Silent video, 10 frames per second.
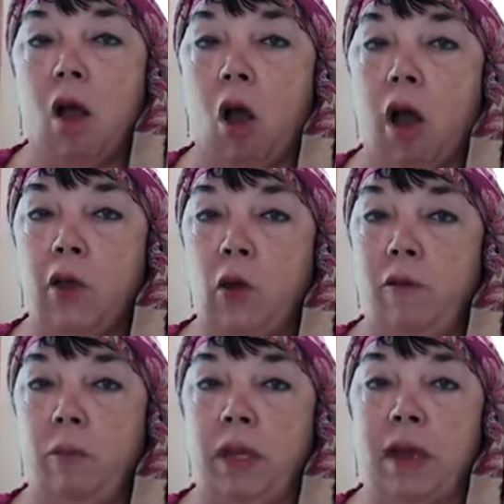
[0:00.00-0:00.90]
I who
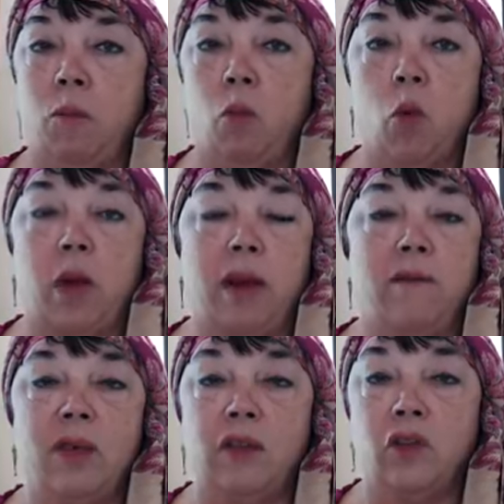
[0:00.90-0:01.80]
have become one
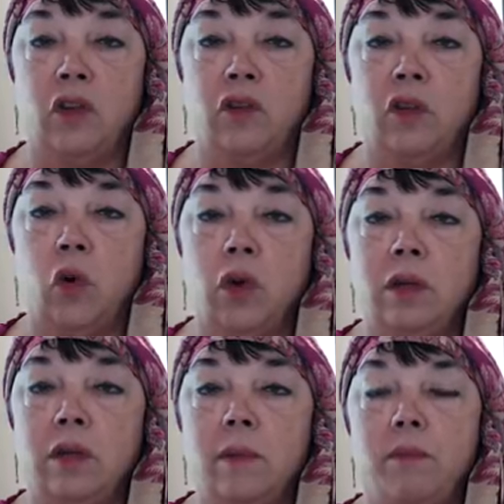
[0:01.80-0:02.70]
of thy
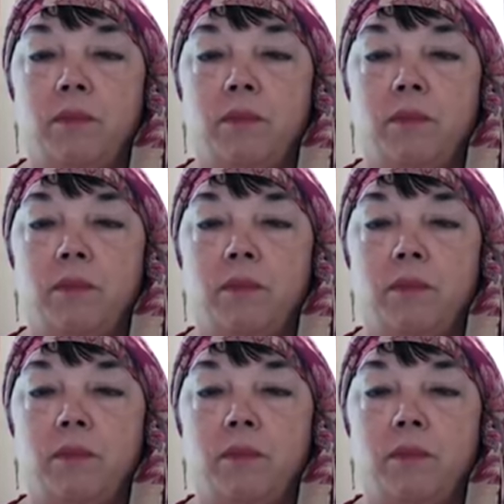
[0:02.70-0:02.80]
servitors?